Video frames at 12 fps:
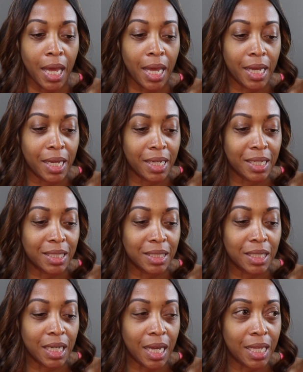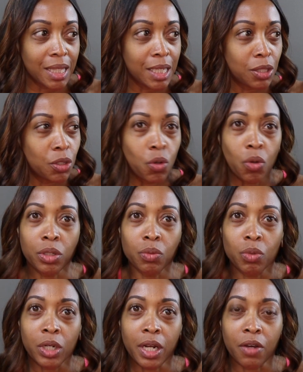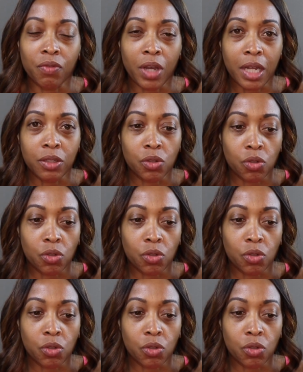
And I think the only one I've gotten